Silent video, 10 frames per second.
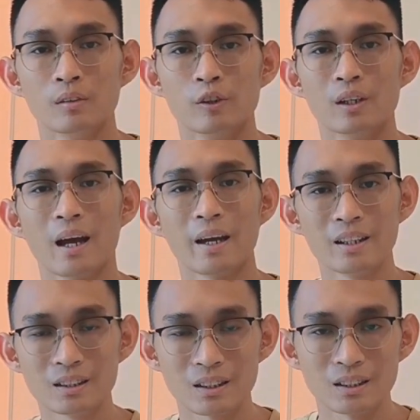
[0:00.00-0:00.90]
For the
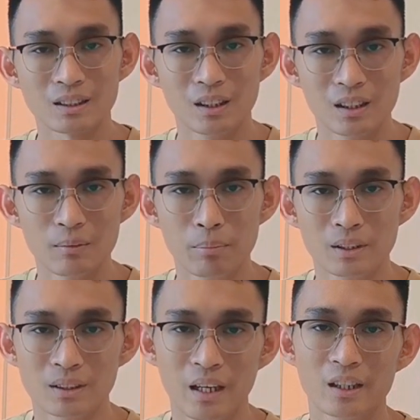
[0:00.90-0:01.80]
highest is
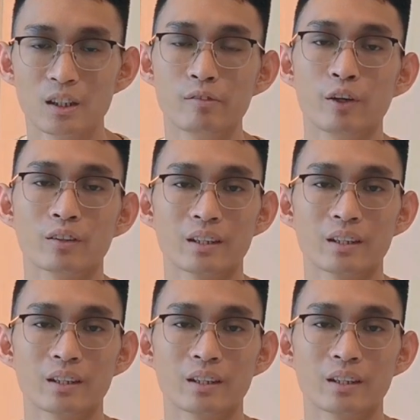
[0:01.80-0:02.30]
30% if your